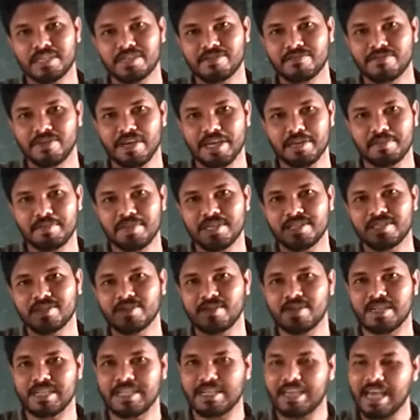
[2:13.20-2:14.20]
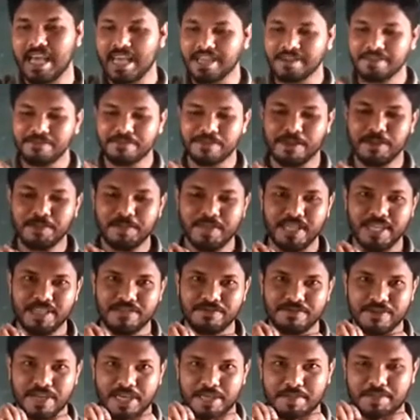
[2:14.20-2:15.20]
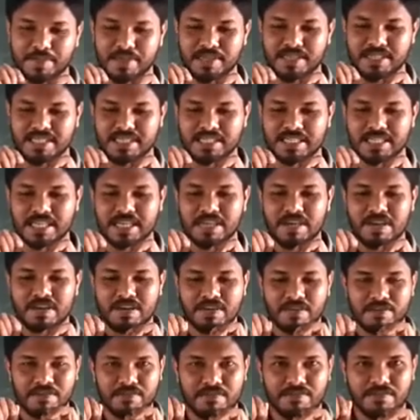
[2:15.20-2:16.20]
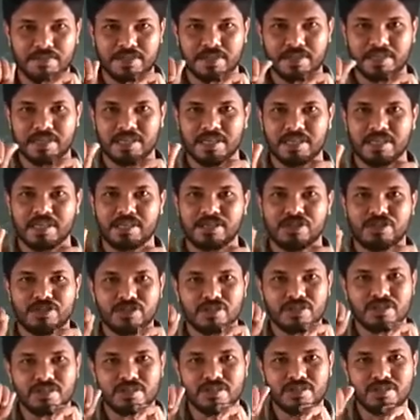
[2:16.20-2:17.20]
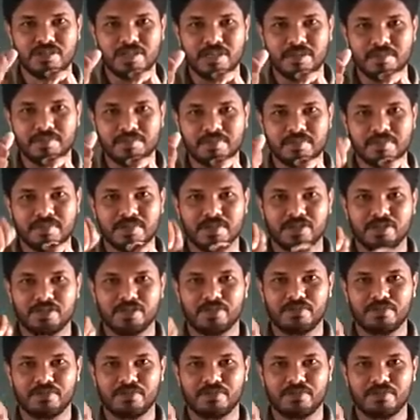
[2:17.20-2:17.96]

fibers only. And from that fibers we twist them to